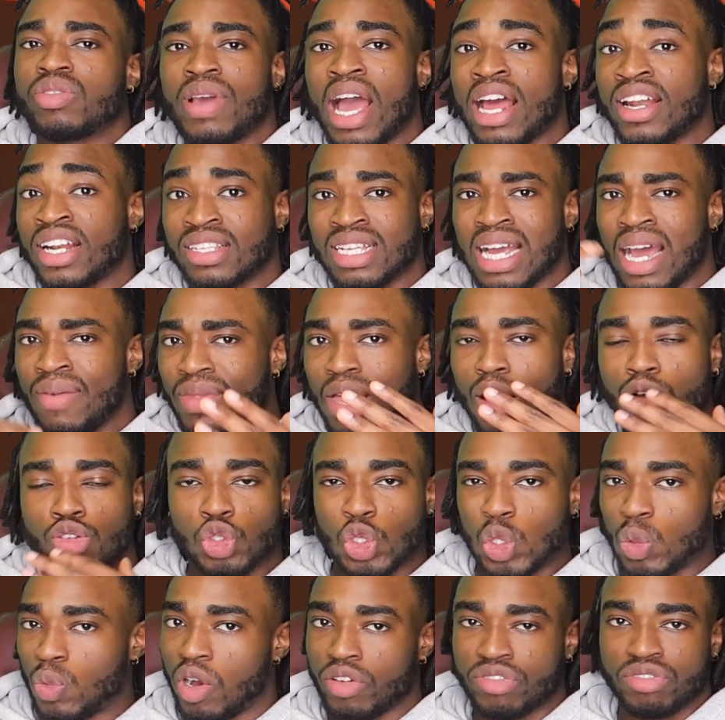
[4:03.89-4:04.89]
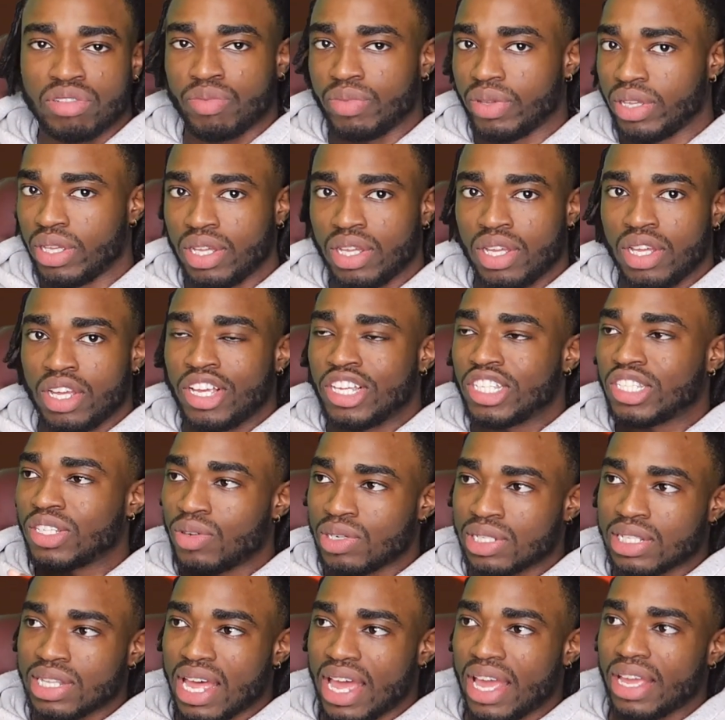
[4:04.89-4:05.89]
At the time, that was too much for me. So
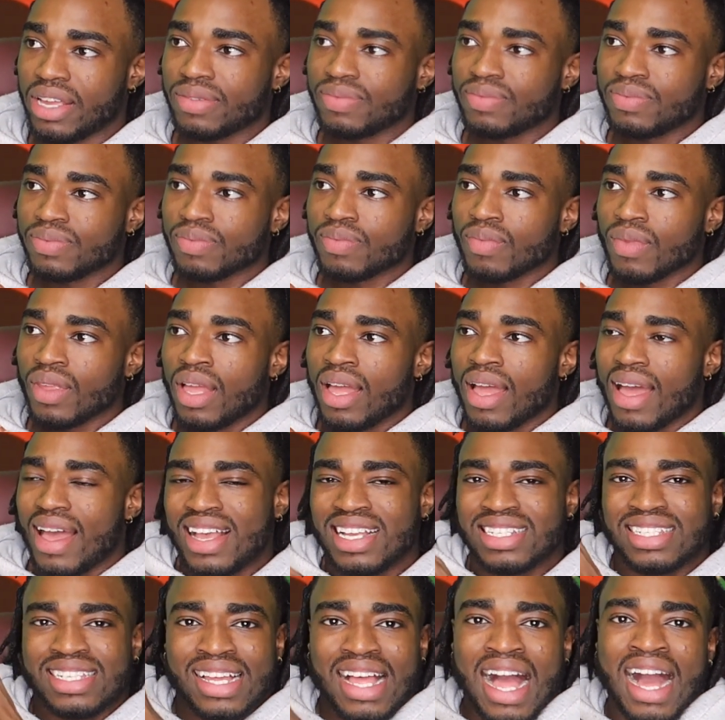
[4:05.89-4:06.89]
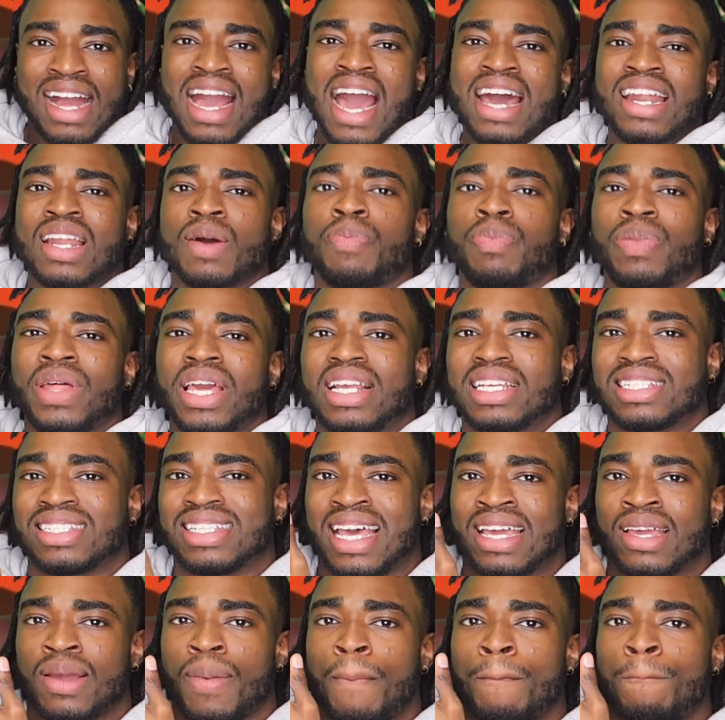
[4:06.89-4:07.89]
it's like I kind of play this
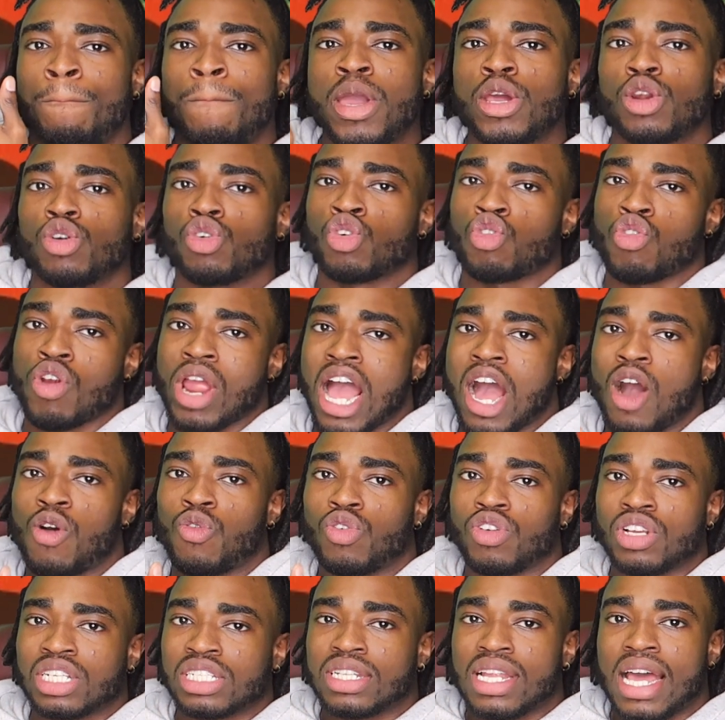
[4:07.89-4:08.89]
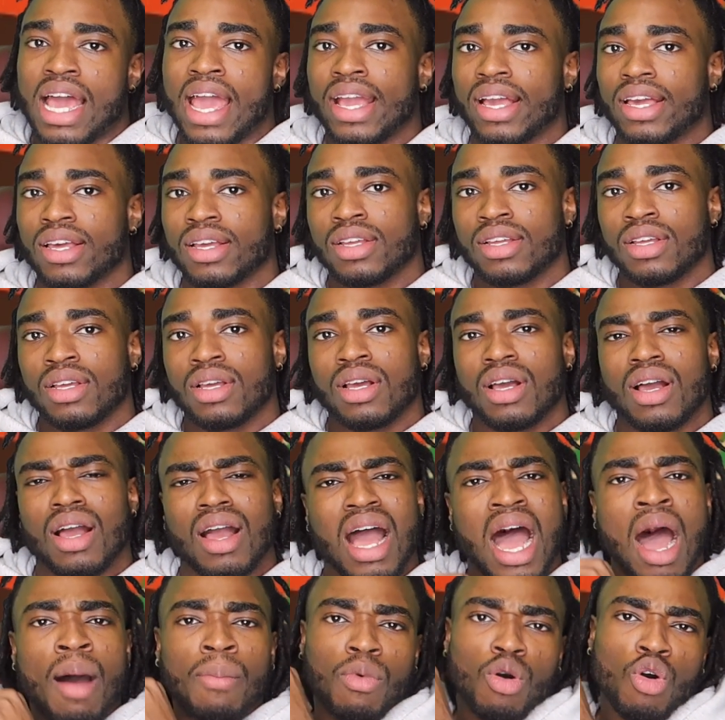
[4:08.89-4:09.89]
like middle ground where it's like
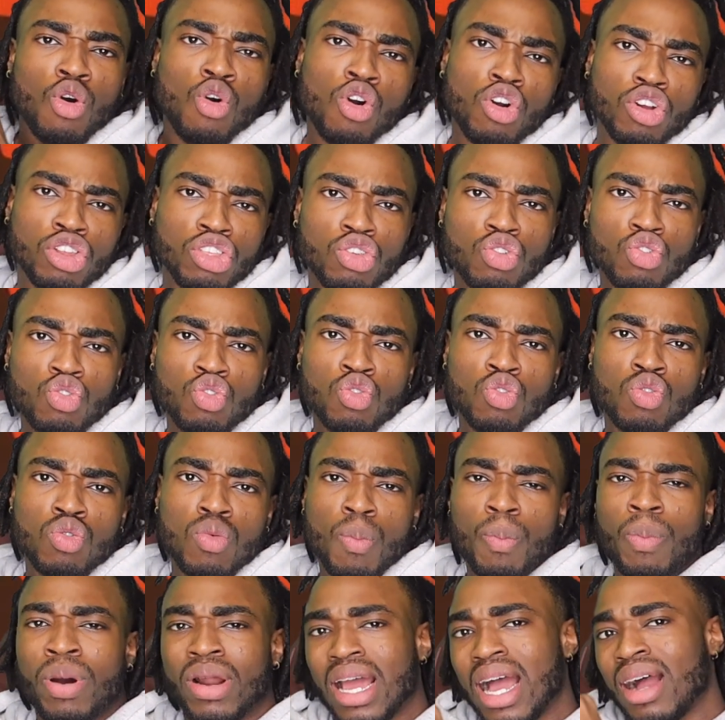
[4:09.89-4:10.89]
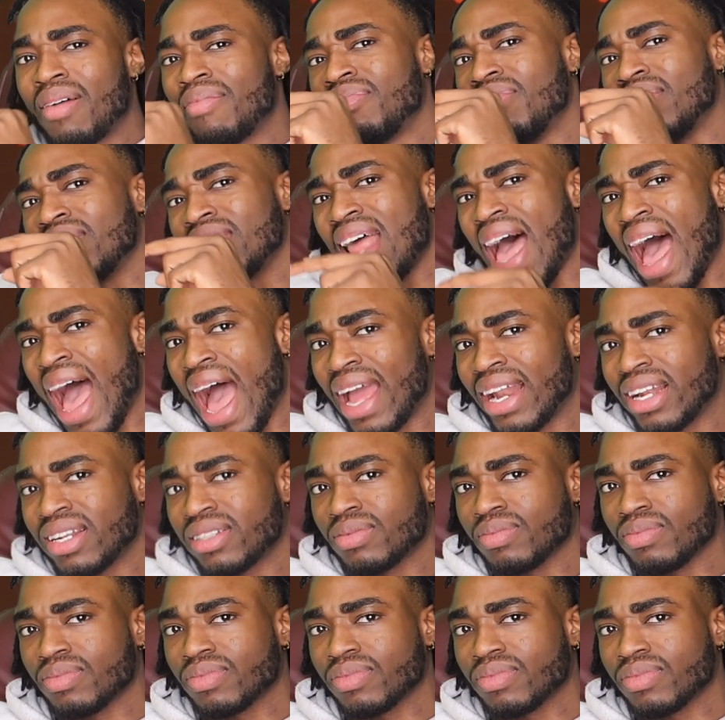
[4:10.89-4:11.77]
I'm on you, but I'm not.